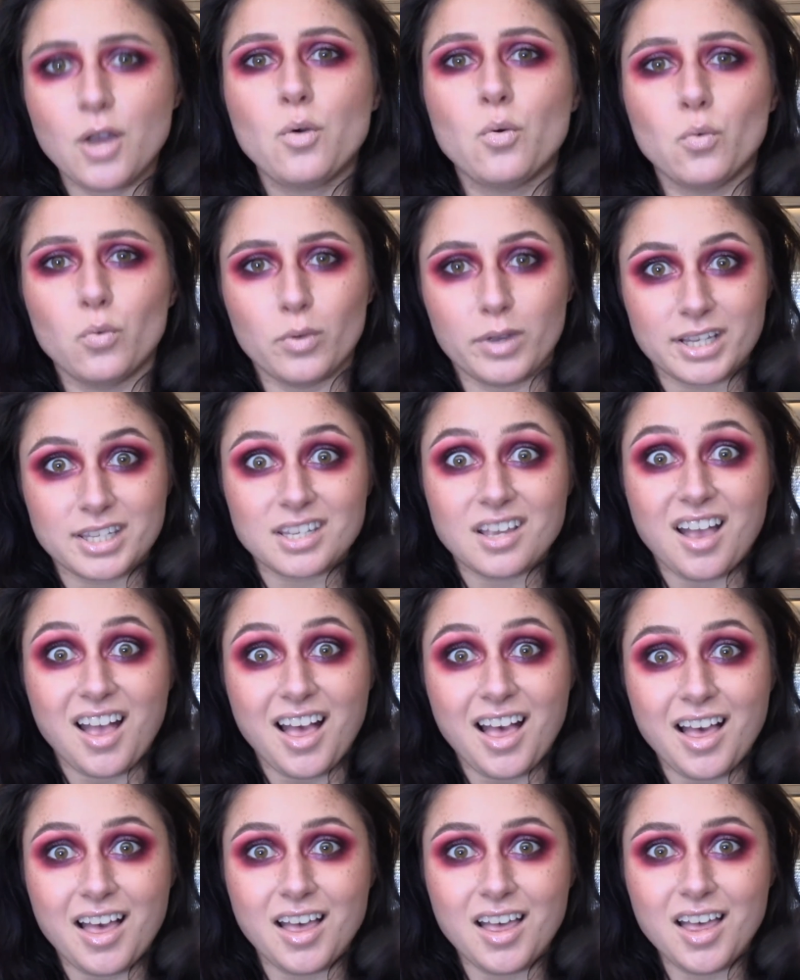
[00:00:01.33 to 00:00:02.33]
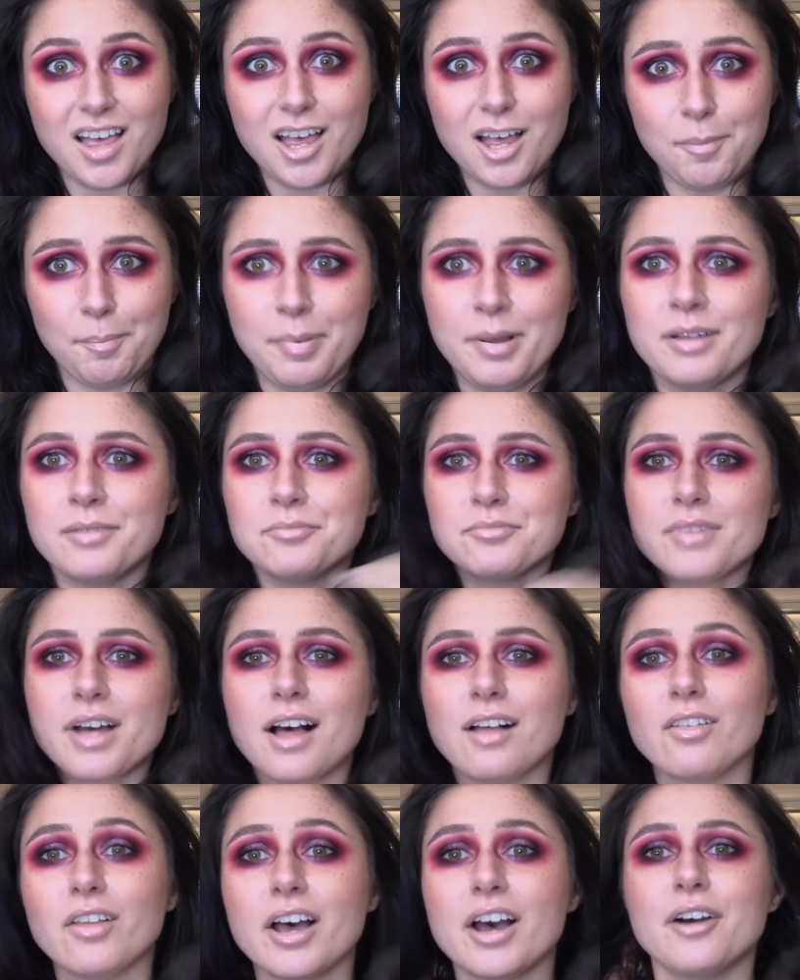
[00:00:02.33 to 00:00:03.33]
What's up?
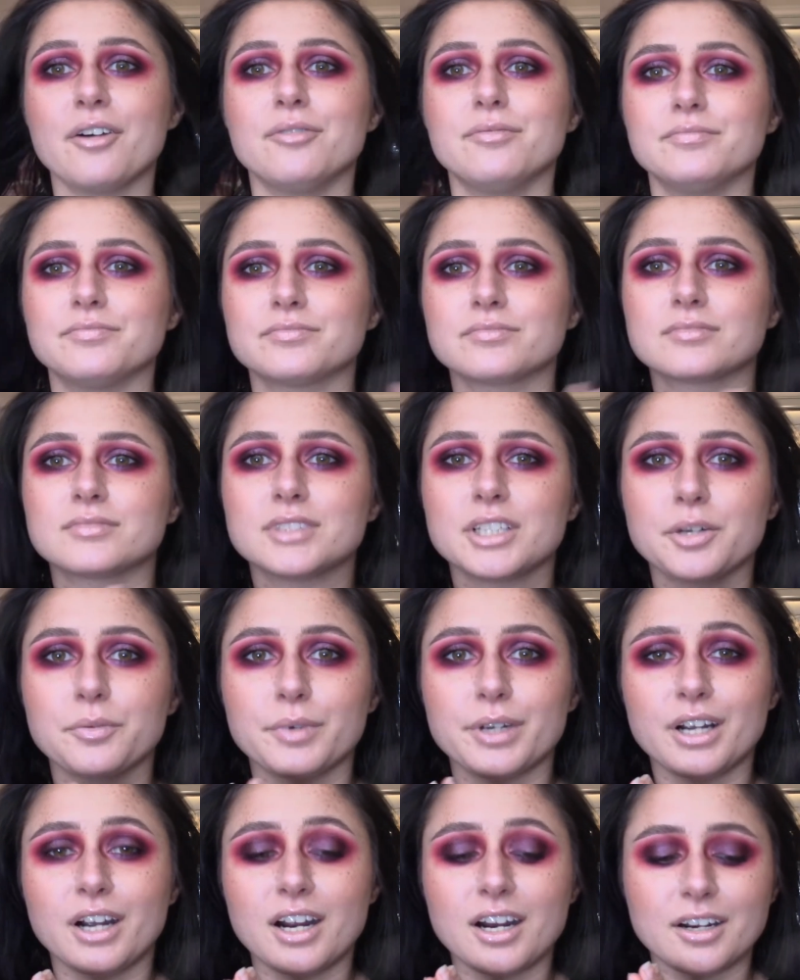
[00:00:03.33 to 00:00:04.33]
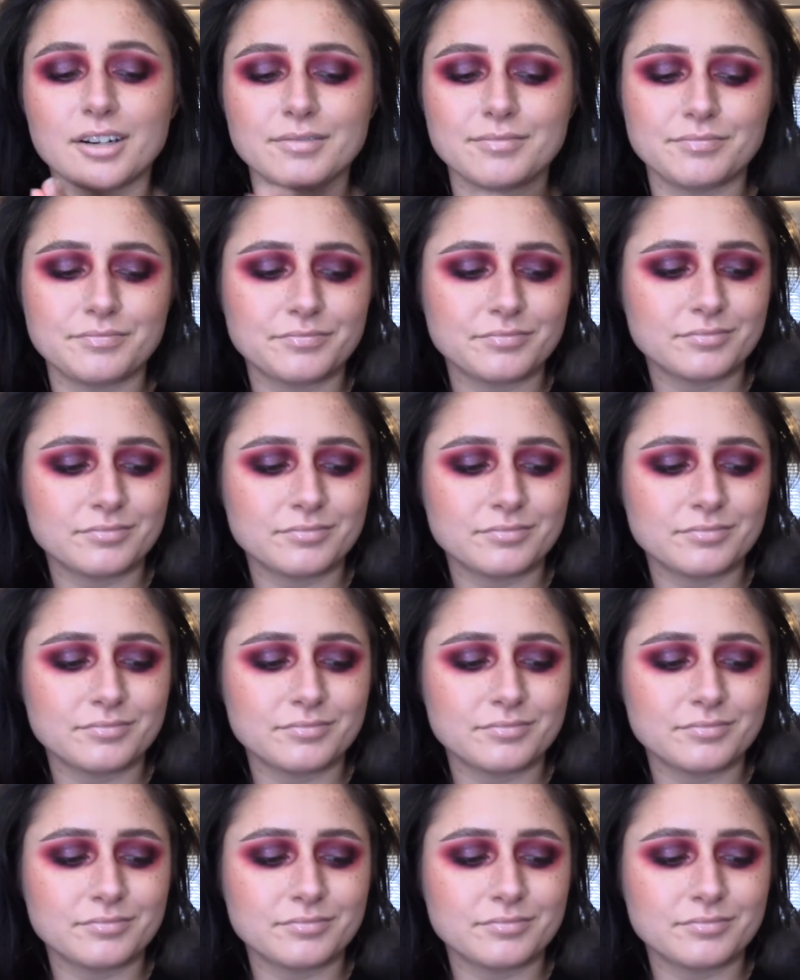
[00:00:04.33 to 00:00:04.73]
Hello. Here we are.